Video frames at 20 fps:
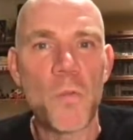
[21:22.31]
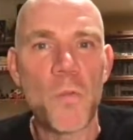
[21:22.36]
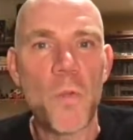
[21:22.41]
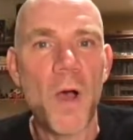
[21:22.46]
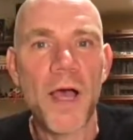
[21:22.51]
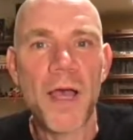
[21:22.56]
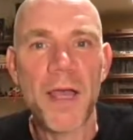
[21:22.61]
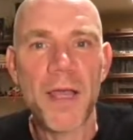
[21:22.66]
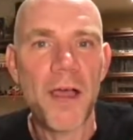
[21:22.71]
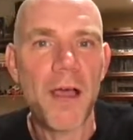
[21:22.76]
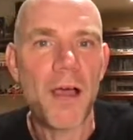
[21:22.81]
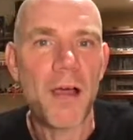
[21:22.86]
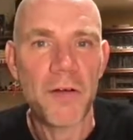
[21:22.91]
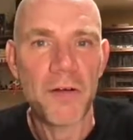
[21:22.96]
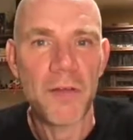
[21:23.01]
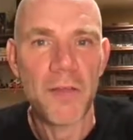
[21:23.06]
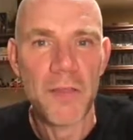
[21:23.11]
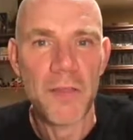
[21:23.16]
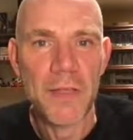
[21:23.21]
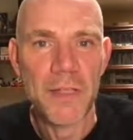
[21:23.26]
why are
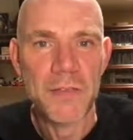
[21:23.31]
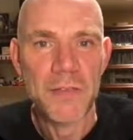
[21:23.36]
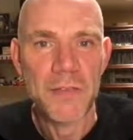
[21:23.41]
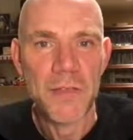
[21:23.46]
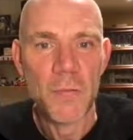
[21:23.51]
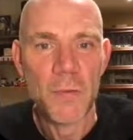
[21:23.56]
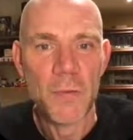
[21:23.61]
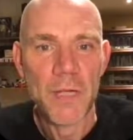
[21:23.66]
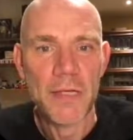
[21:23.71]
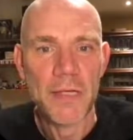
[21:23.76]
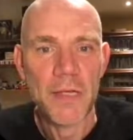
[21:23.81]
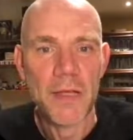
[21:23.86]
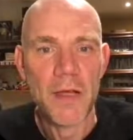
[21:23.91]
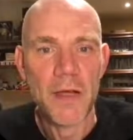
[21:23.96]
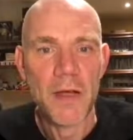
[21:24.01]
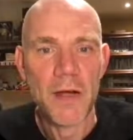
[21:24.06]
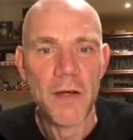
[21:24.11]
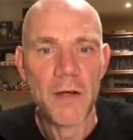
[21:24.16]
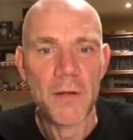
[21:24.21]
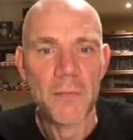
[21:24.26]
the things the way they
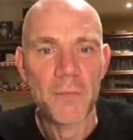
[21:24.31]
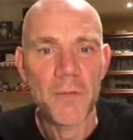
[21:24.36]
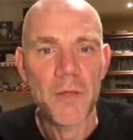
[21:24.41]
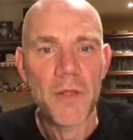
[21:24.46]
are?